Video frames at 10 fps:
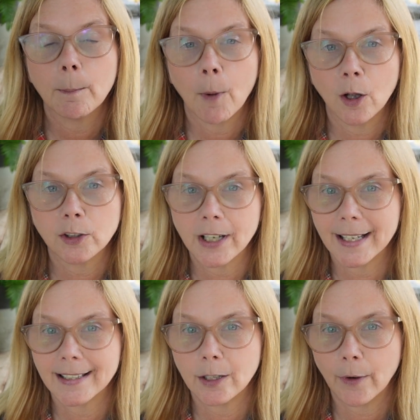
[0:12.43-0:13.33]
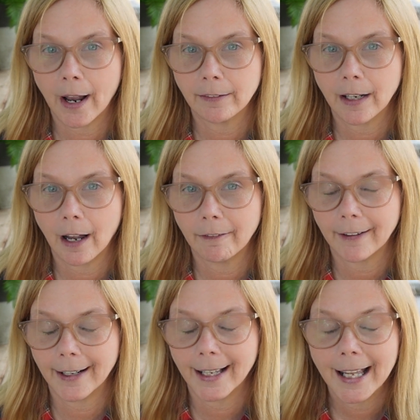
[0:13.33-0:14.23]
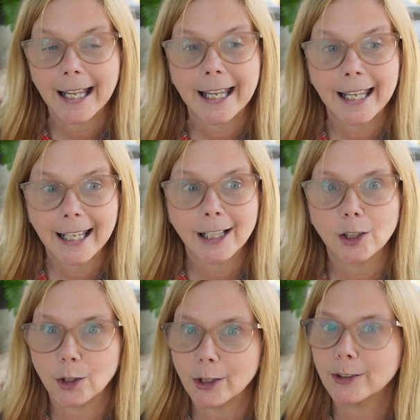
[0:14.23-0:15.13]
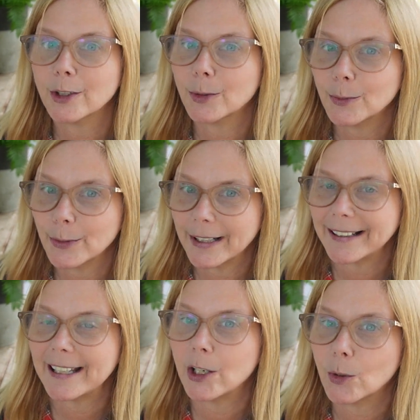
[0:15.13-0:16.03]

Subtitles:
mulch as the ground covering. It looked really